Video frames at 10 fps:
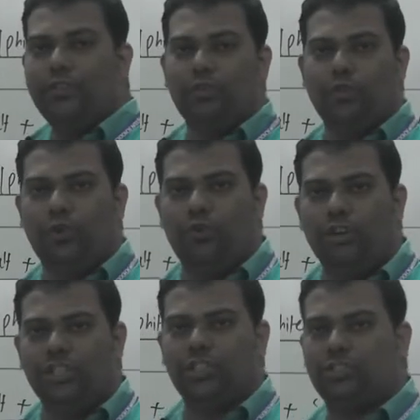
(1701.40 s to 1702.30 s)
as you know,
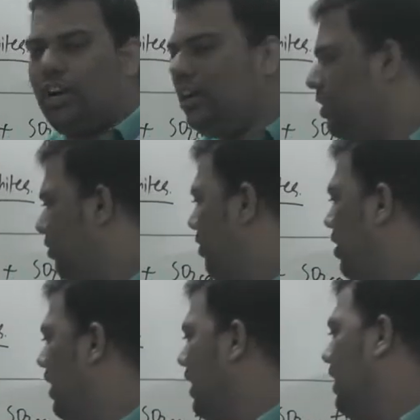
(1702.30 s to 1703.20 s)
which salt you
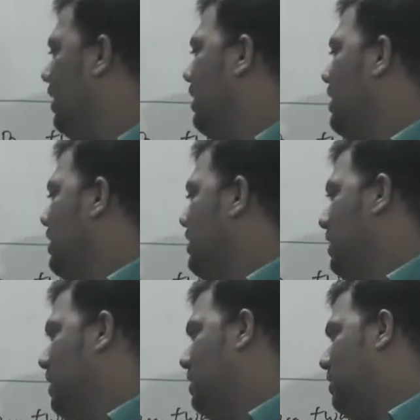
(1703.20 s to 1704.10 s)
will get?
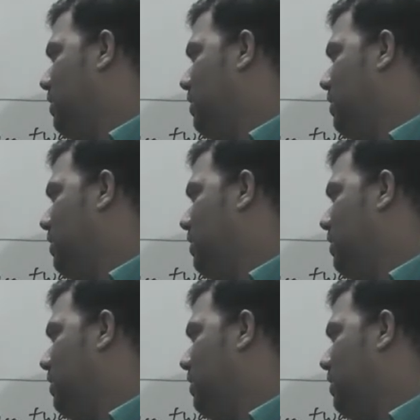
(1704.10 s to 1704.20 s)
Yes,